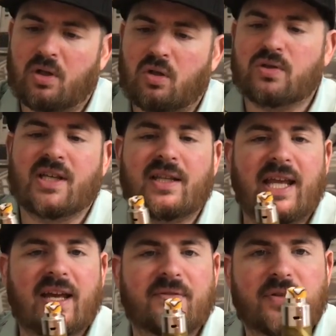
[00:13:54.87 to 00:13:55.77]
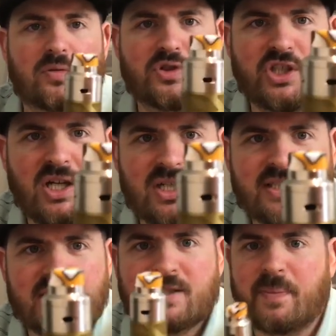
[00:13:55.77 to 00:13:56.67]
gonna close down the airflow
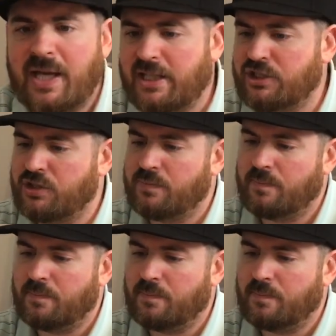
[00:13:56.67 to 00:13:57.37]
just a smidge.